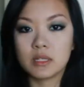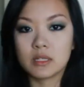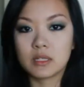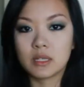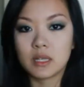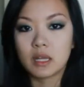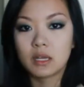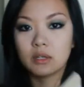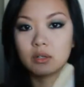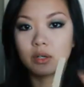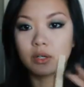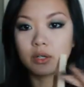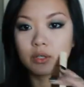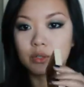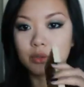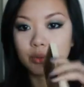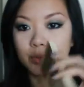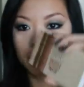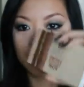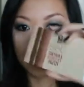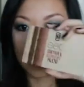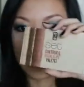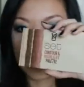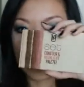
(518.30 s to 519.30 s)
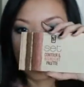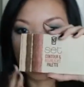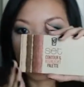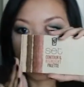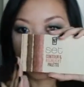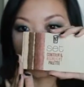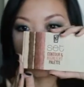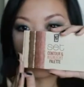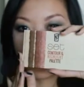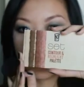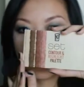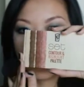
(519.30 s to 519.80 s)
Set Contour and
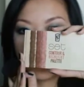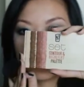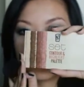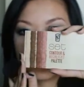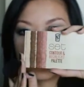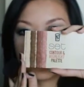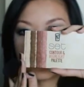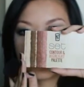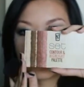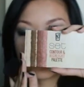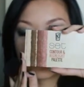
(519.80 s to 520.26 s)
Highlight Palette.